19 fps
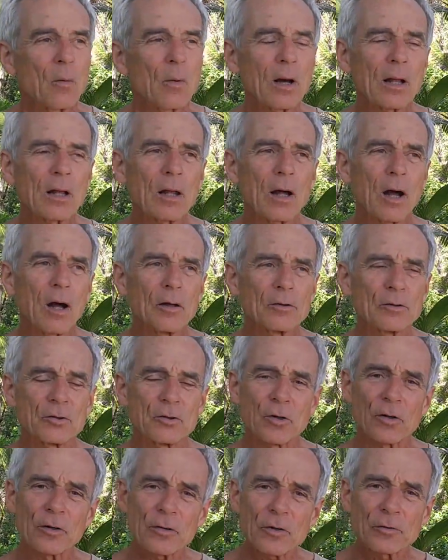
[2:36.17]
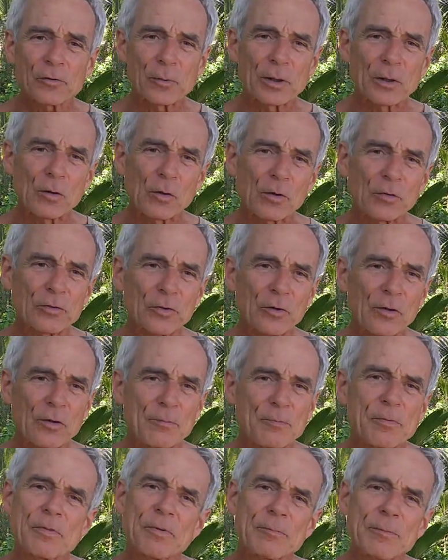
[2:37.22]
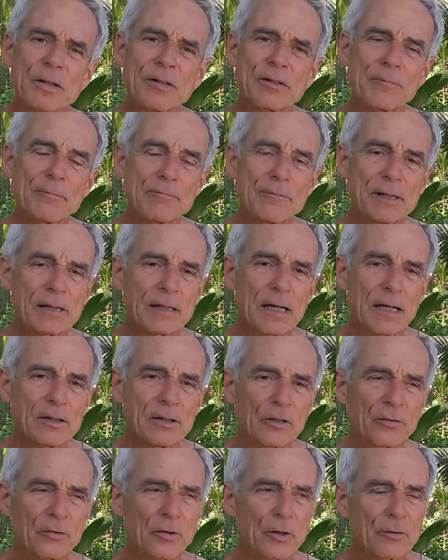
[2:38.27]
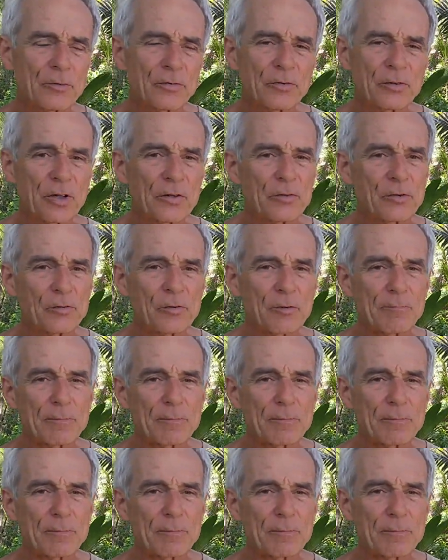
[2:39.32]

Well, during this week also, there's been some mitigating circumstances.